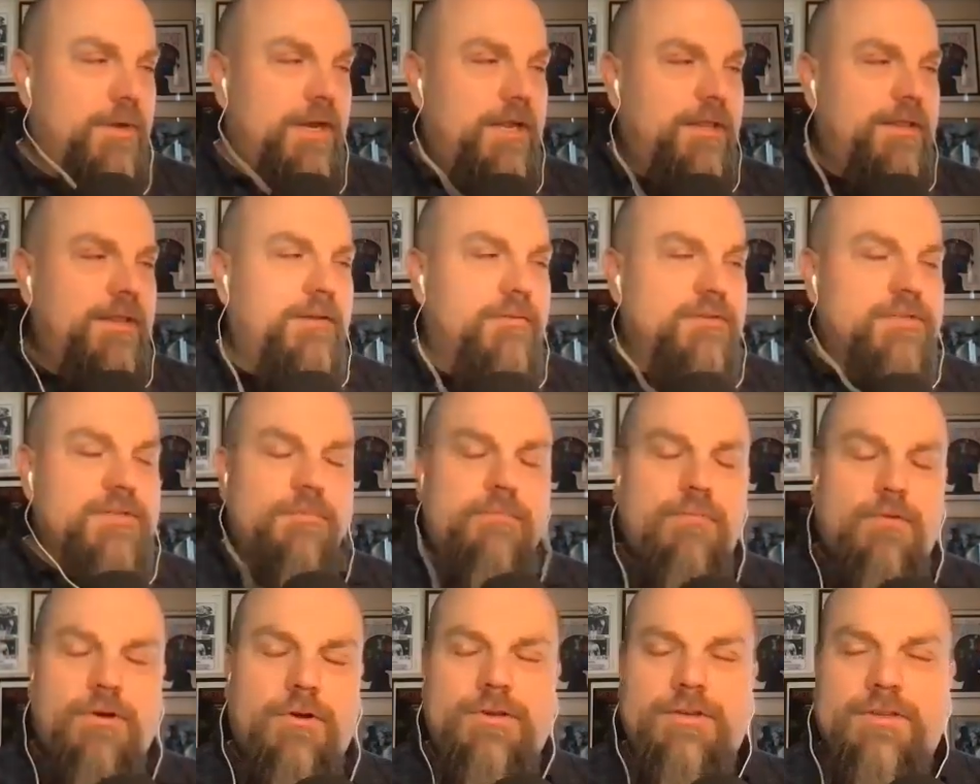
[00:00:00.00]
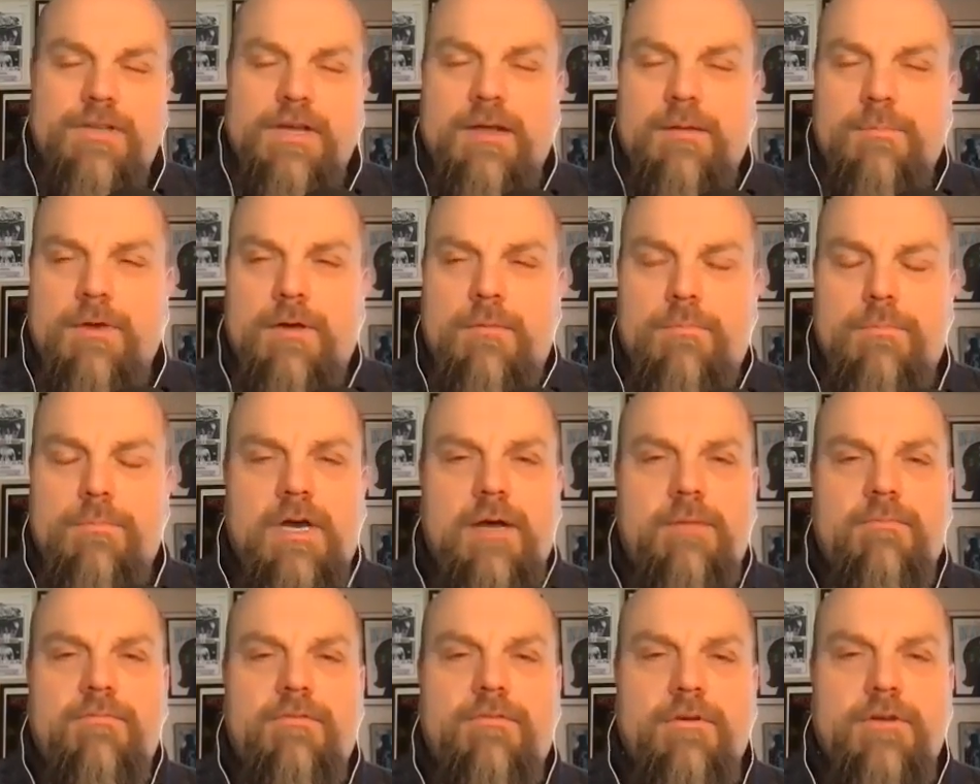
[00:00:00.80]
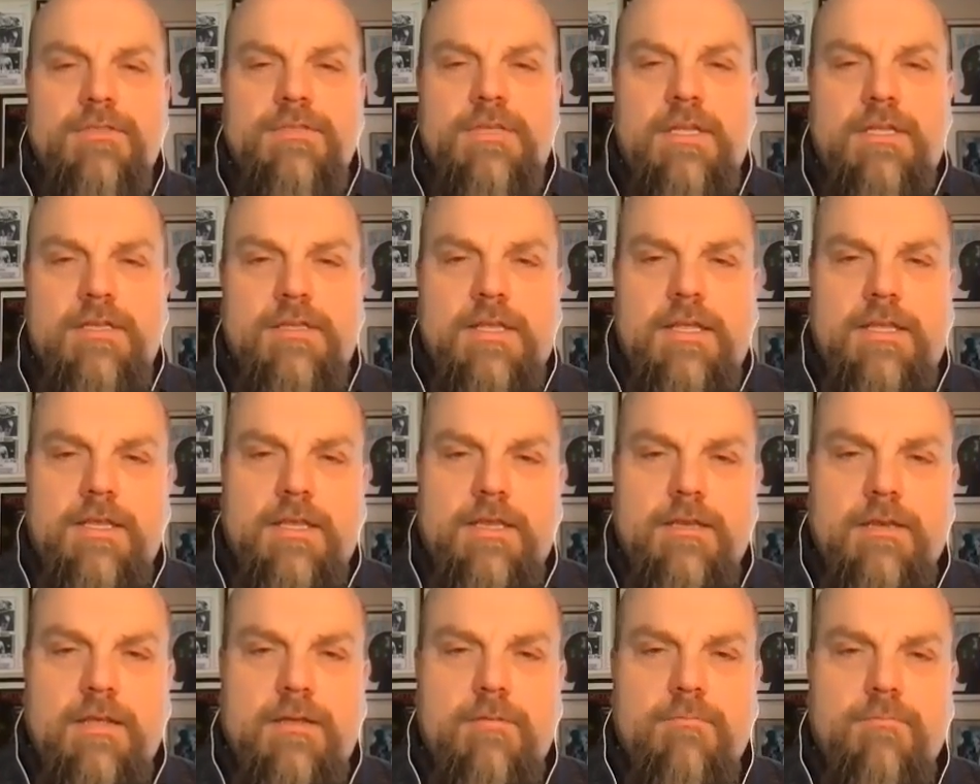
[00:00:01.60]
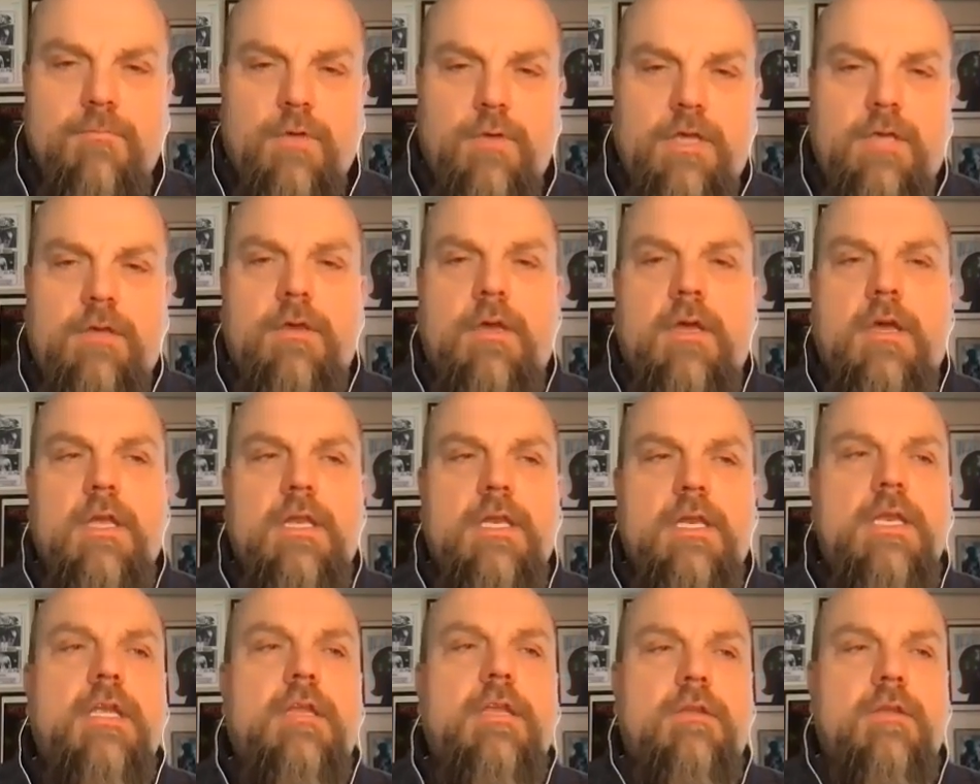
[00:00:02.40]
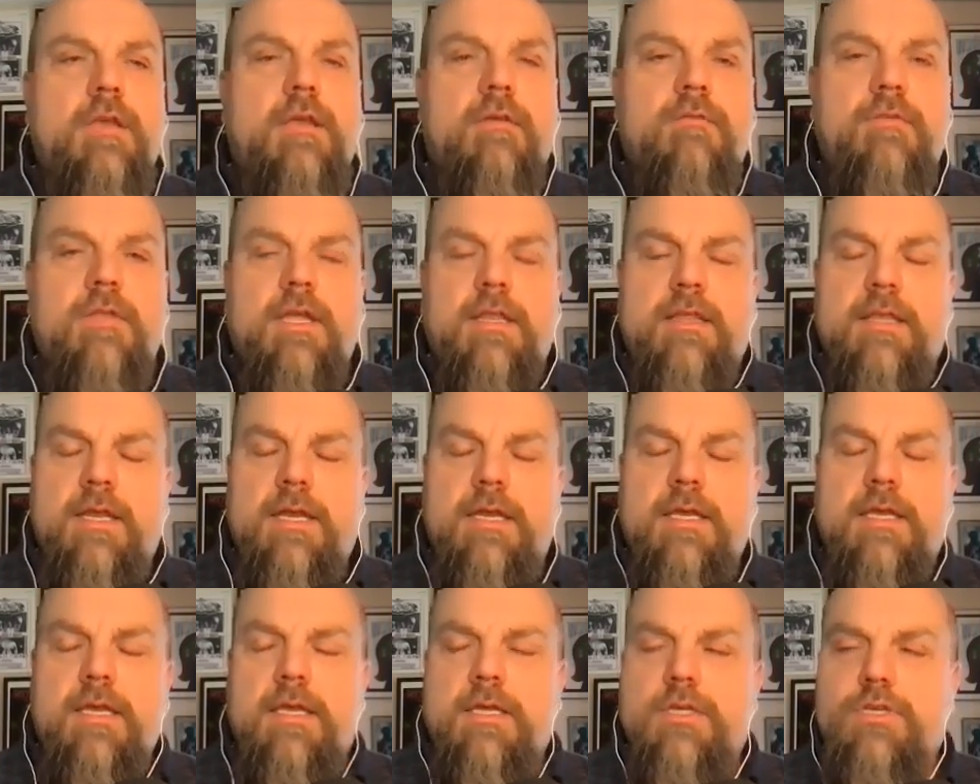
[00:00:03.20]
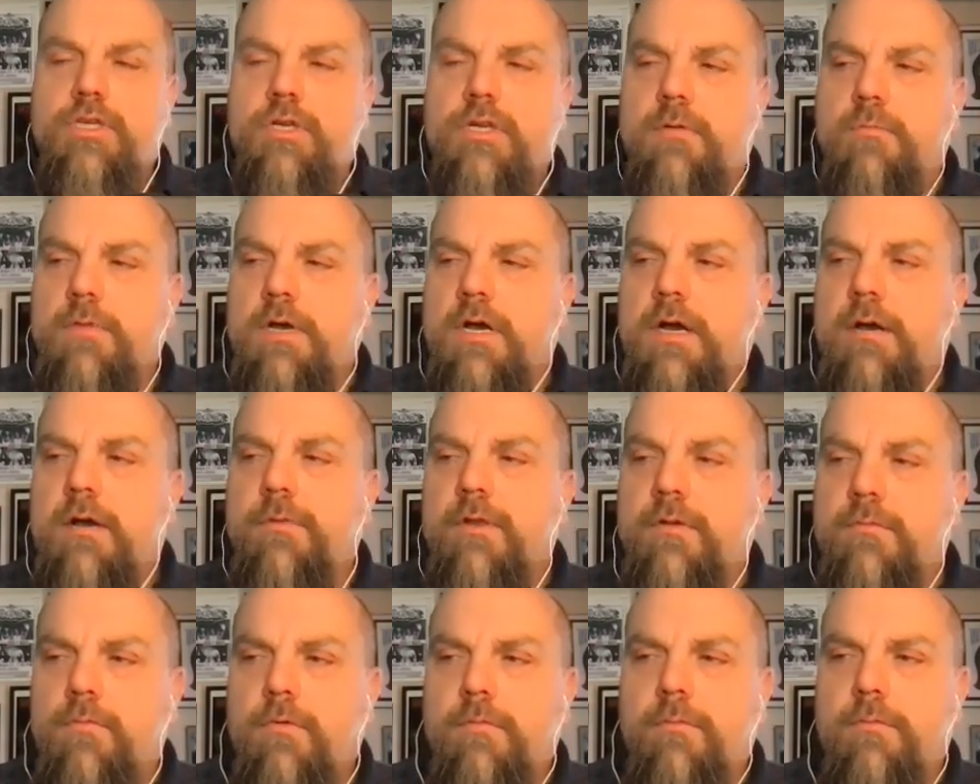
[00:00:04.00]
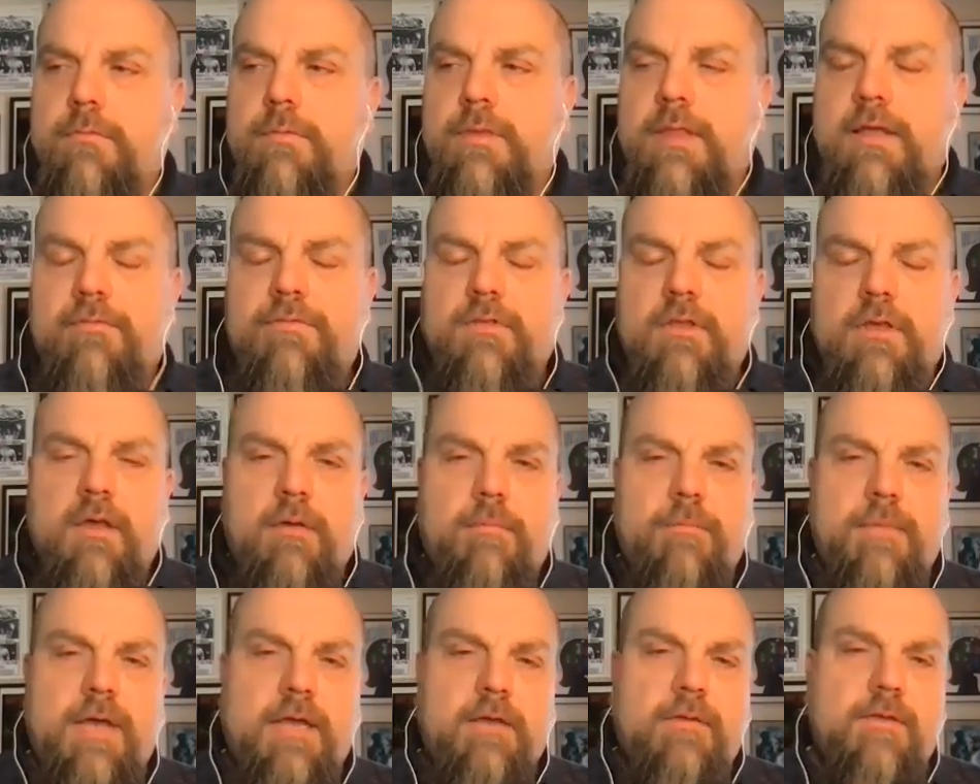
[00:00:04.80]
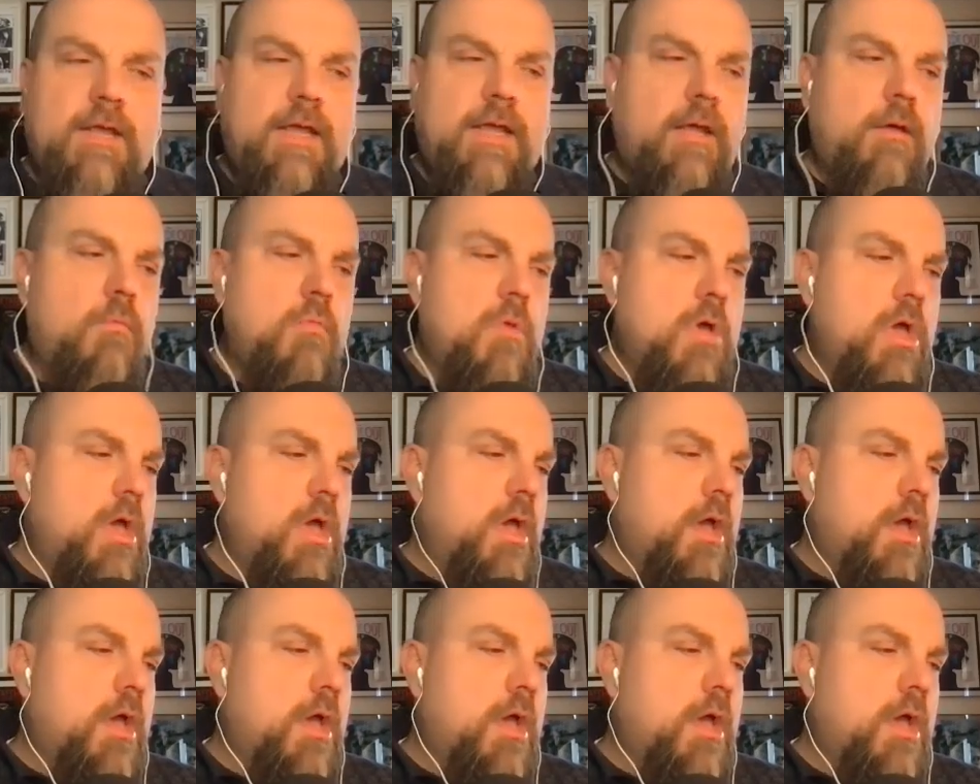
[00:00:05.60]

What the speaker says: But I think it was important to talk about Bob first. I think that we need to give that dedication to Bob, and we'll definitely come back to him.